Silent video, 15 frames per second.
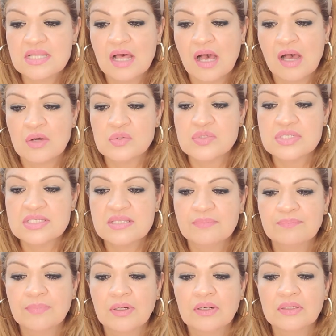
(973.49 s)
house, the
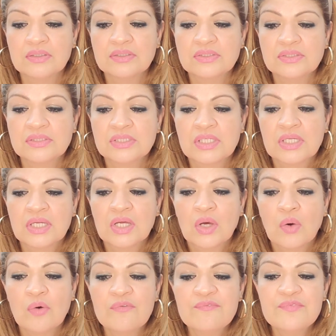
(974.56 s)
part
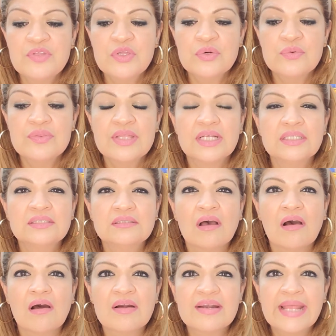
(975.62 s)
of you that
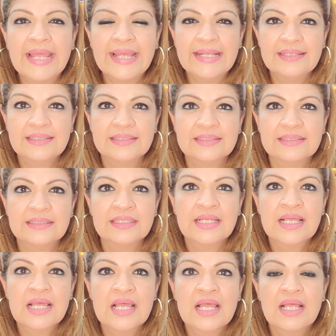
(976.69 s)
are hidden,
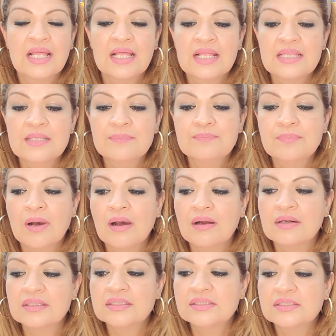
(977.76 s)
the
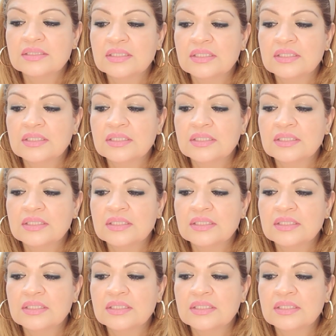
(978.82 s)
part